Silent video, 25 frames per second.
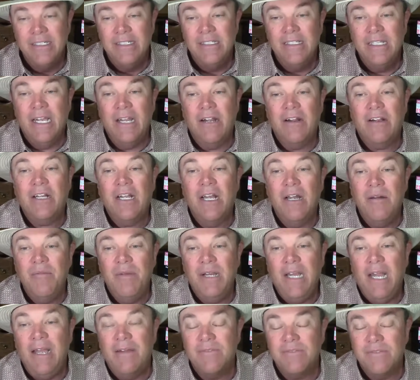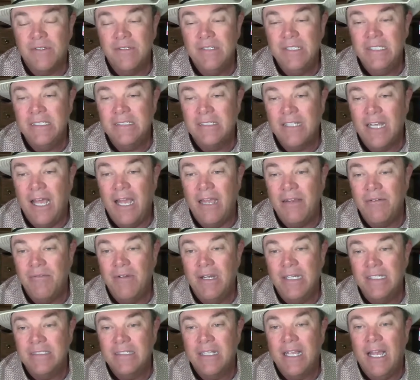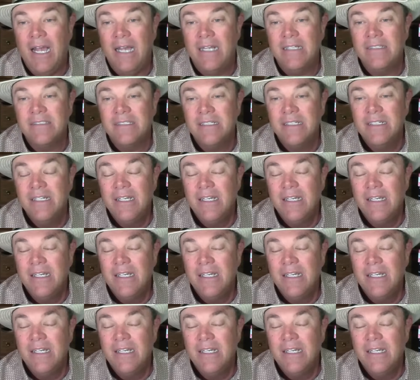They are coming after these lightweights, guys.